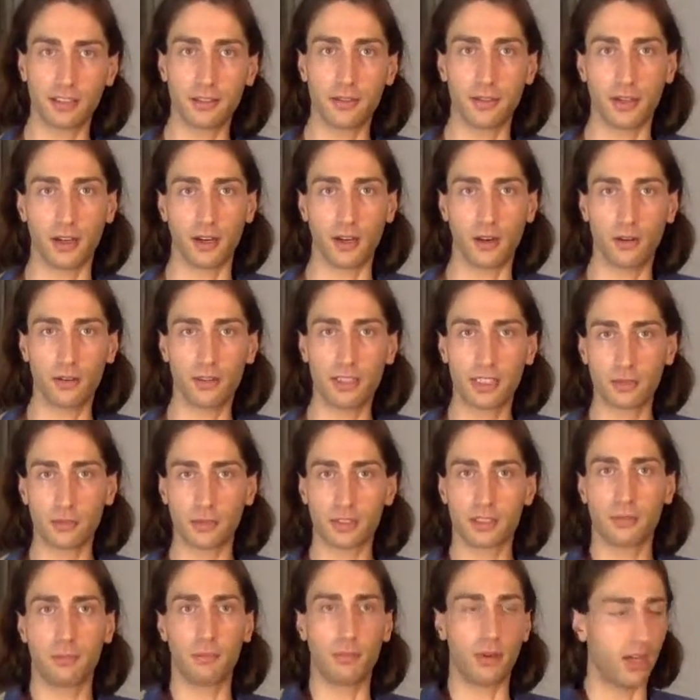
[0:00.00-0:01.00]
you know, this was
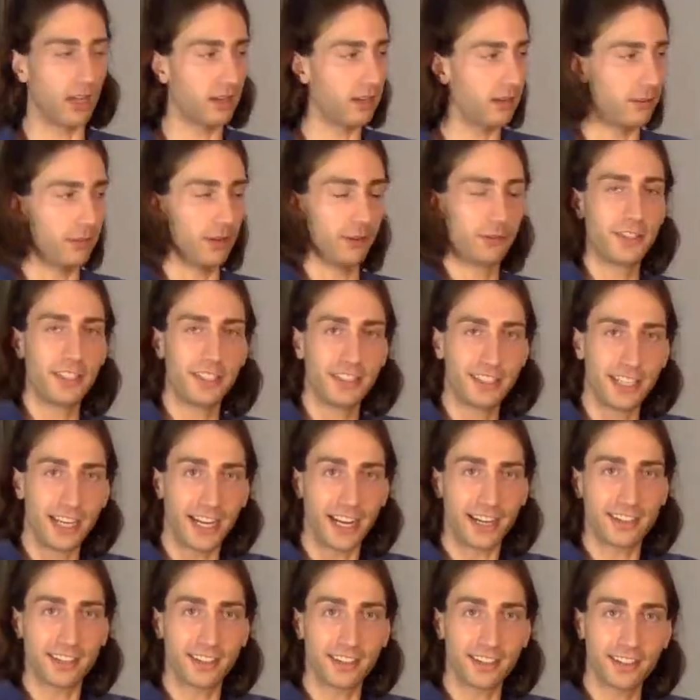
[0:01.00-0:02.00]
the bottom of the
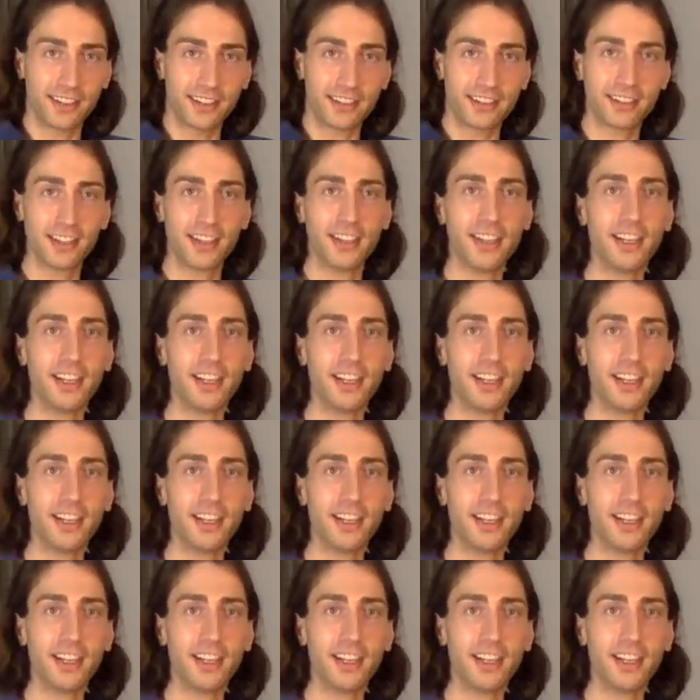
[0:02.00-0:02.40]
jacket,